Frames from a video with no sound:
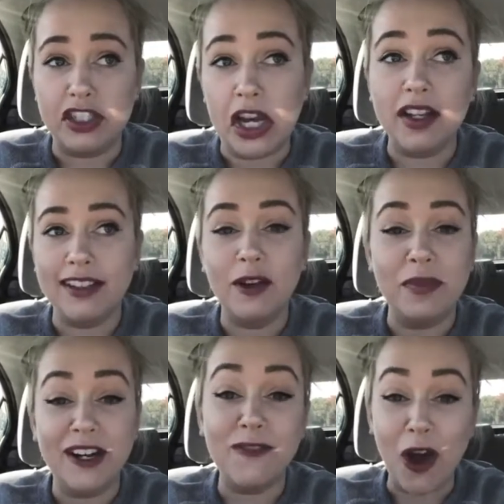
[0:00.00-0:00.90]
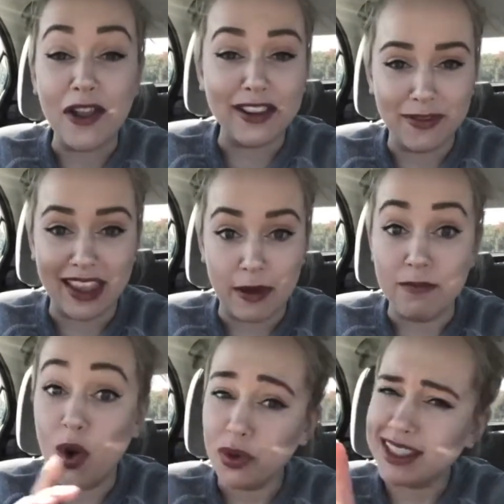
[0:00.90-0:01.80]
done a little bit of all of
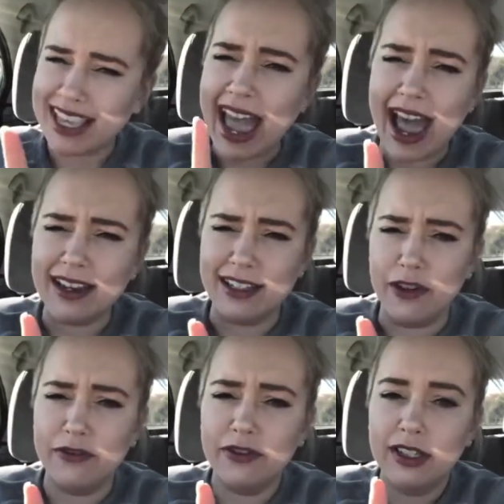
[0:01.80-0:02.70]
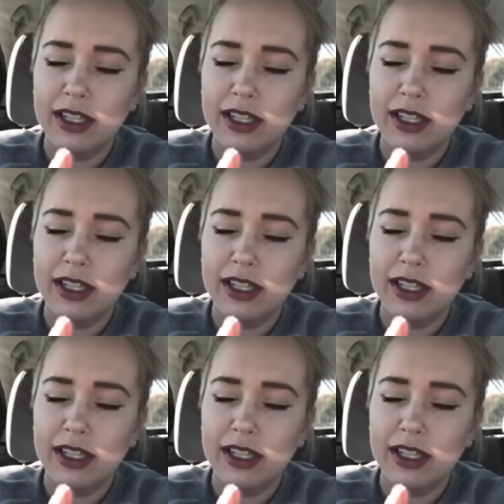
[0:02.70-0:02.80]
them, mostly active.